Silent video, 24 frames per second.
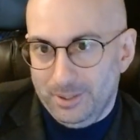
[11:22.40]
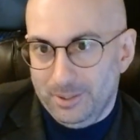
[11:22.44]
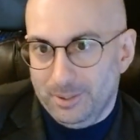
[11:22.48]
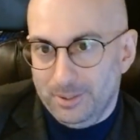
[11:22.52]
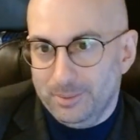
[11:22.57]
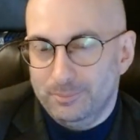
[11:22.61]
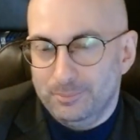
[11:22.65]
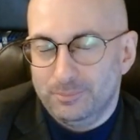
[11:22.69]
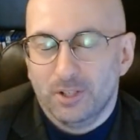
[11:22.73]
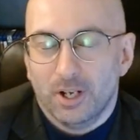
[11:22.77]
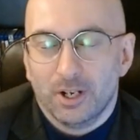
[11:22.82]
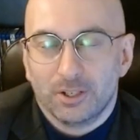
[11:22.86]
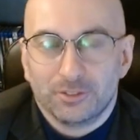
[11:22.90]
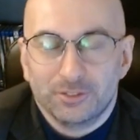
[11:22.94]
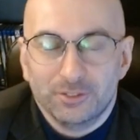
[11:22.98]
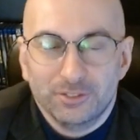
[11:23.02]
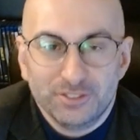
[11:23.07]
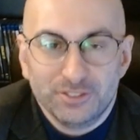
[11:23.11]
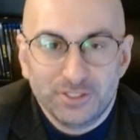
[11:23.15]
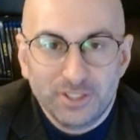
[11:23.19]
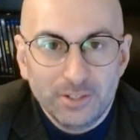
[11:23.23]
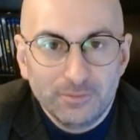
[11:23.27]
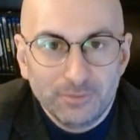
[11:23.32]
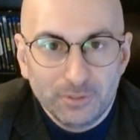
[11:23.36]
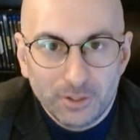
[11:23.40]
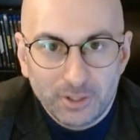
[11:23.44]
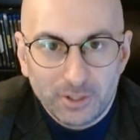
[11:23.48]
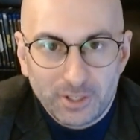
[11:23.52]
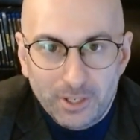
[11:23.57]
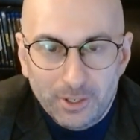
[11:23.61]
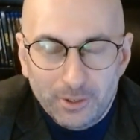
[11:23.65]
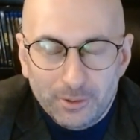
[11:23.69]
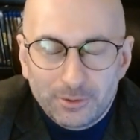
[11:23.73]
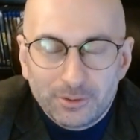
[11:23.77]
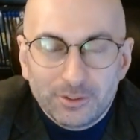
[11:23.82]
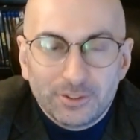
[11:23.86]
Dr. Xavier
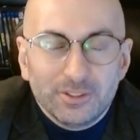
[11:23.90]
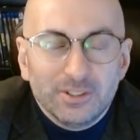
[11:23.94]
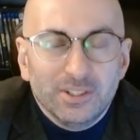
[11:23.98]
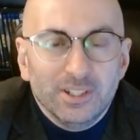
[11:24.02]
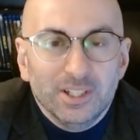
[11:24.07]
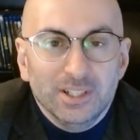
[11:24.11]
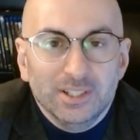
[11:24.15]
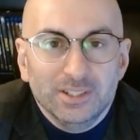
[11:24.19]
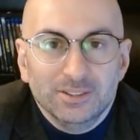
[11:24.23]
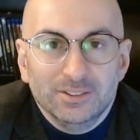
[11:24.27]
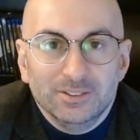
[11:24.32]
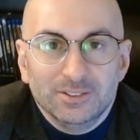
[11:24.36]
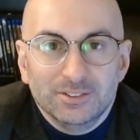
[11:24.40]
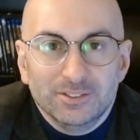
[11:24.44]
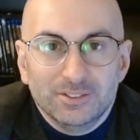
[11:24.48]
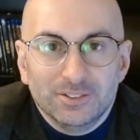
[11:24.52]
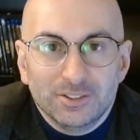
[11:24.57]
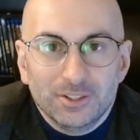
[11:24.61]
character, and